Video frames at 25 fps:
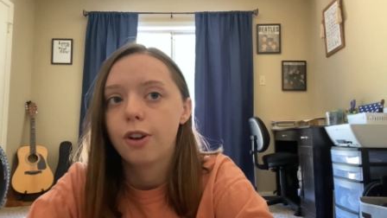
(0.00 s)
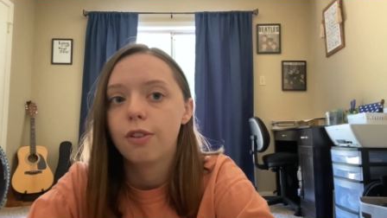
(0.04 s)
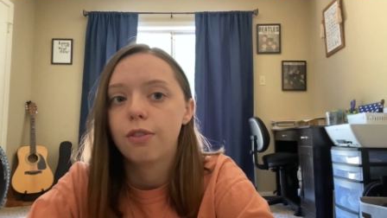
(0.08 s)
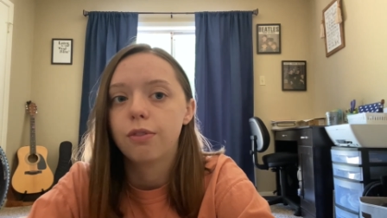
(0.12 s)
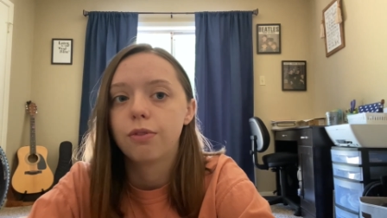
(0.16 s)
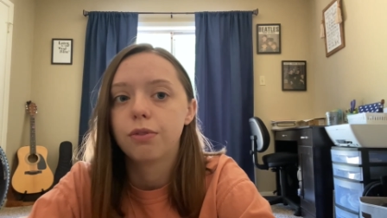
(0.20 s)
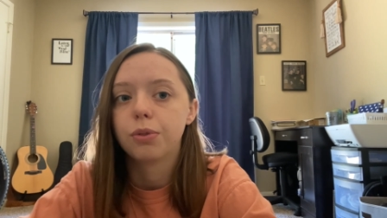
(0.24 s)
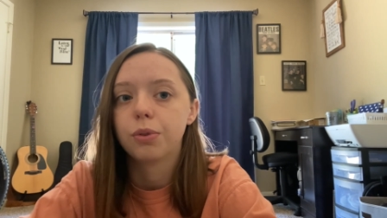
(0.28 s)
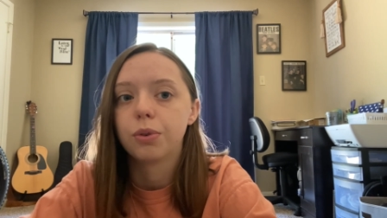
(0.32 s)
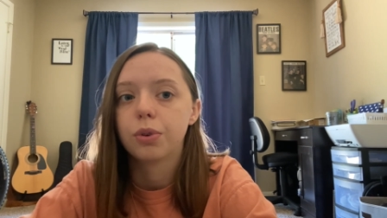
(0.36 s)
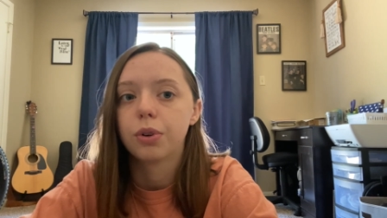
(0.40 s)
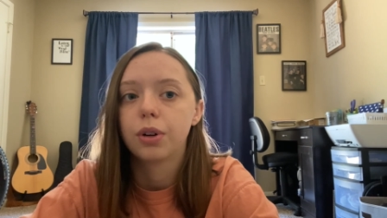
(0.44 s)

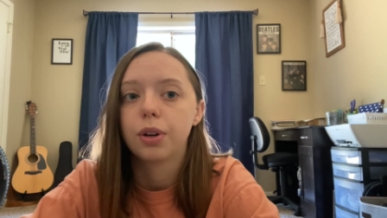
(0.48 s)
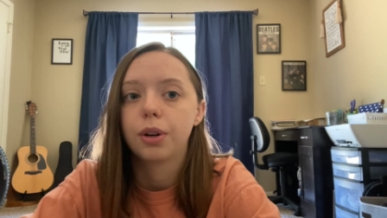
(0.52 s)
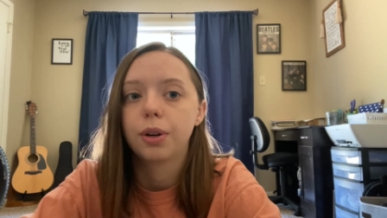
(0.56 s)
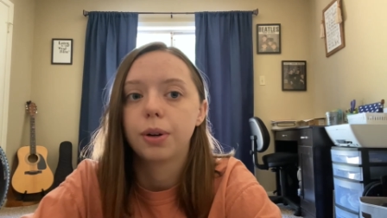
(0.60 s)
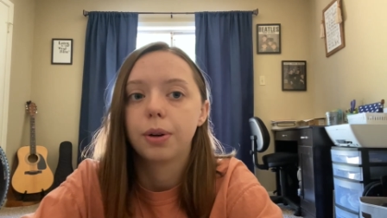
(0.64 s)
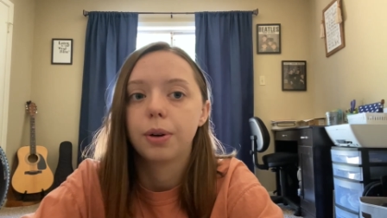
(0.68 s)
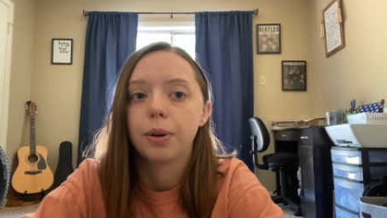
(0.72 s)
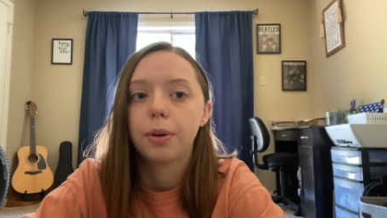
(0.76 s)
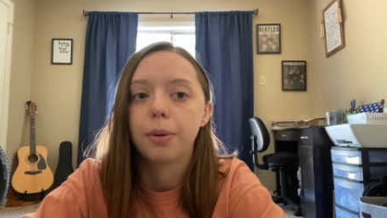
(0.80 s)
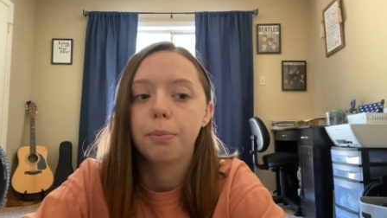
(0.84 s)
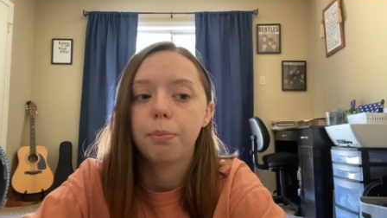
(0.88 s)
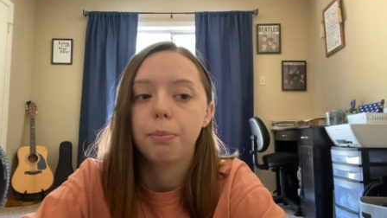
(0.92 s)
for
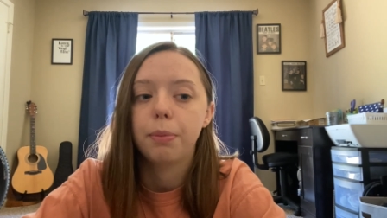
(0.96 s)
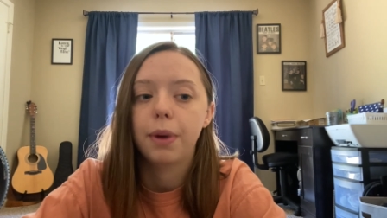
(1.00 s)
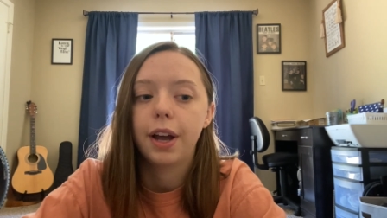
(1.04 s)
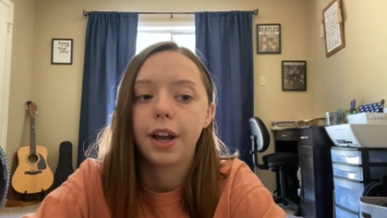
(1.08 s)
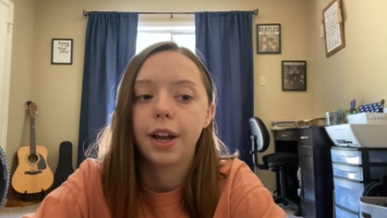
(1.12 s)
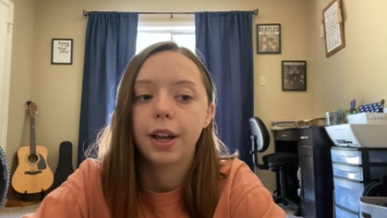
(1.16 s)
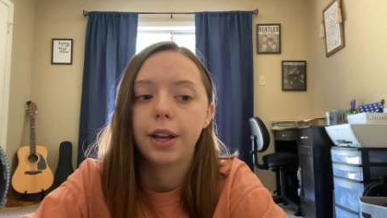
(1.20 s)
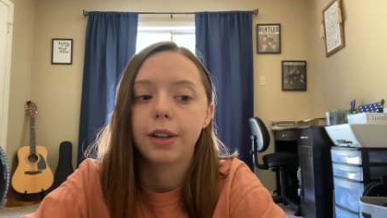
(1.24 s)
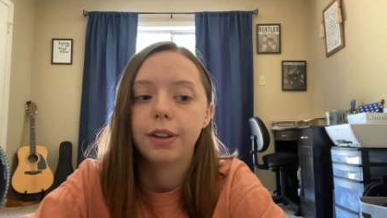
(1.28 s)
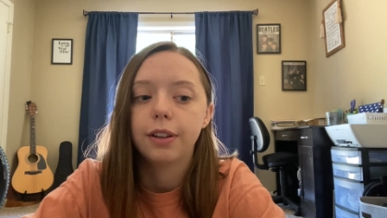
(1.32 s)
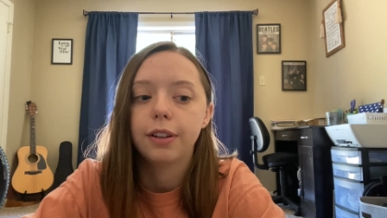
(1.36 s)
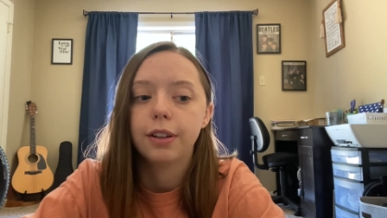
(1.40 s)

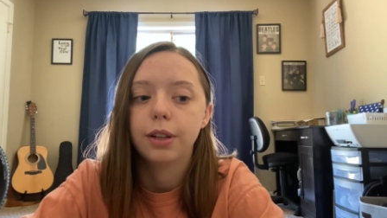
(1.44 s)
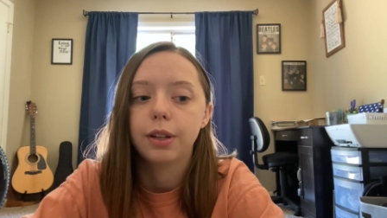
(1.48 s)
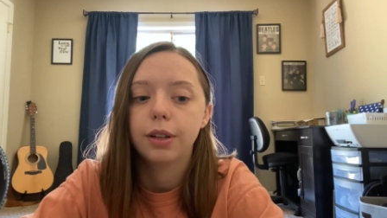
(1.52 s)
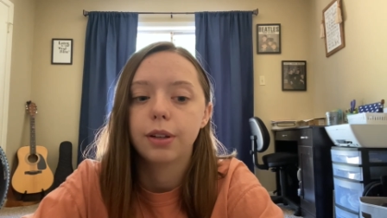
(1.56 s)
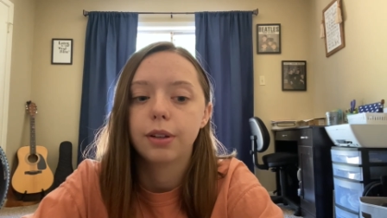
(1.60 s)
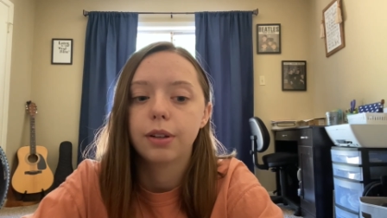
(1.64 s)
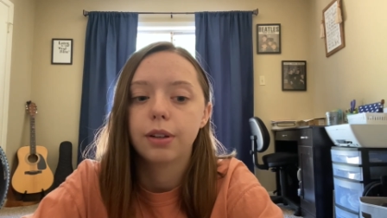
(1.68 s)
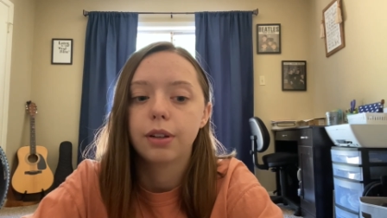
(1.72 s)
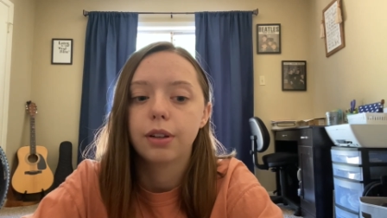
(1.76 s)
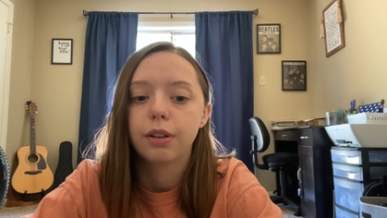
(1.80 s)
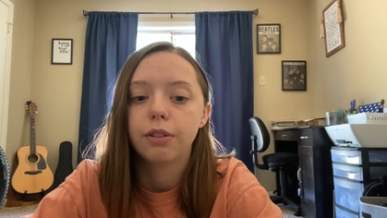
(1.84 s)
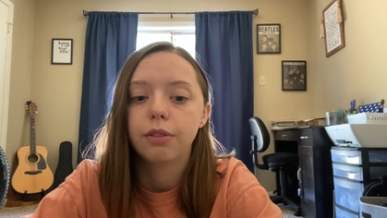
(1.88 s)
my
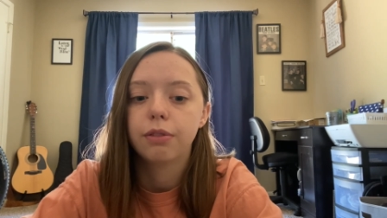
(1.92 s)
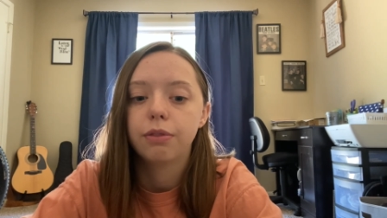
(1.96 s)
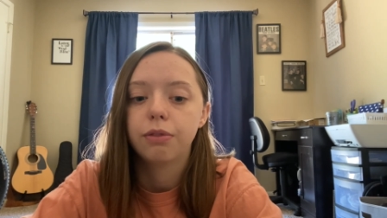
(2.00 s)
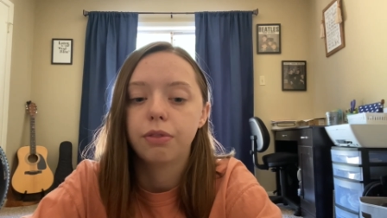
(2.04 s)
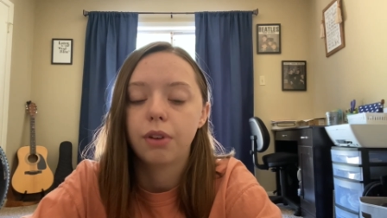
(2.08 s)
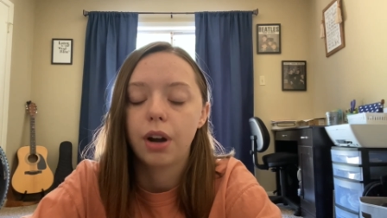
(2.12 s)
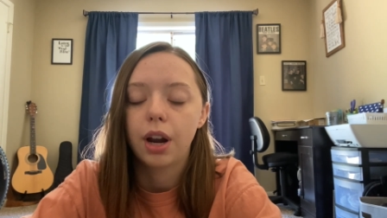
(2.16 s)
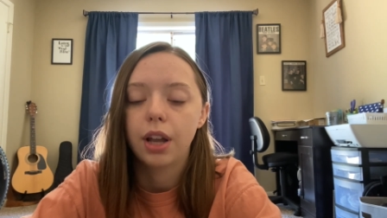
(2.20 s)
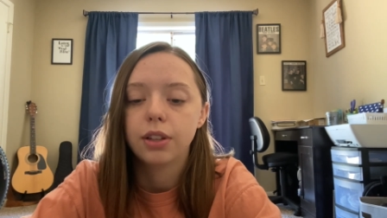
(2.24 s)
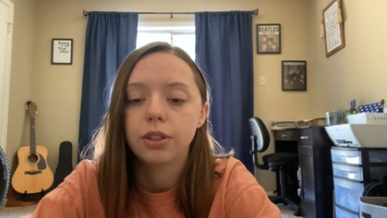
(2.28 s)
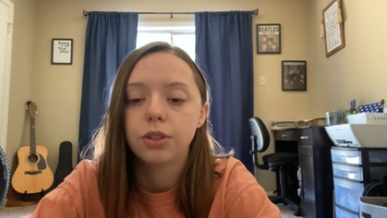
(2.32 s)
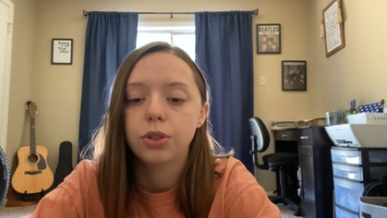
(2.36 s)

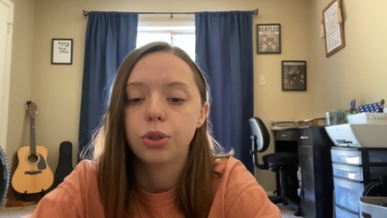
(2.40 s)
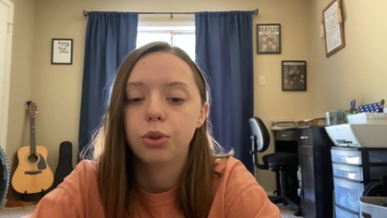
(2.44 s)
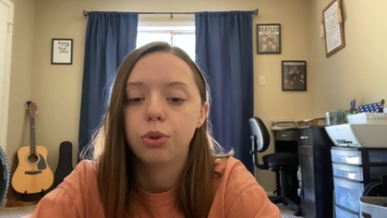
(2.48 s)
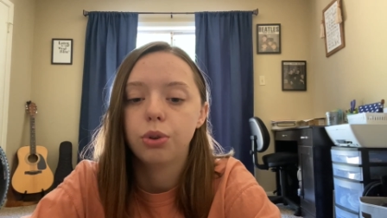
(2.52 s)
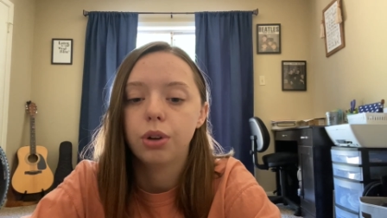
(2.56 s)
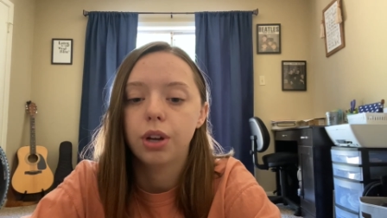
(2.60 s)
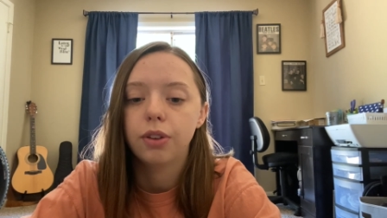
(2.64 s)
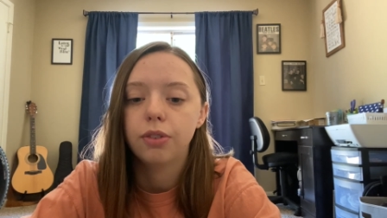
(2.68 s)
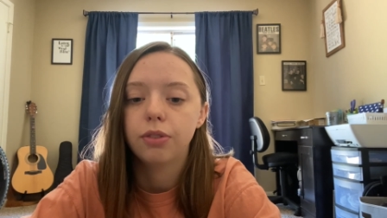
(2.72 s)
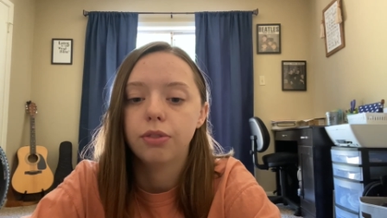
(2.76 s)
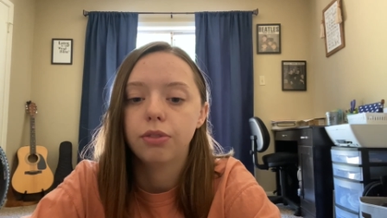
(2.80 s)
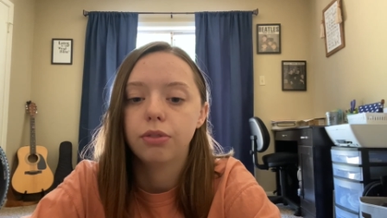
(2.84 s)
friends who
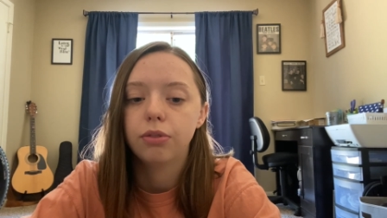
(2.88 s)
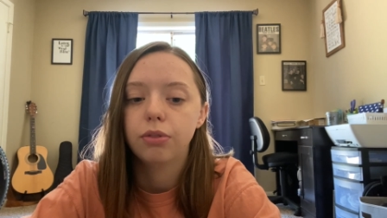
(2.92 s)
have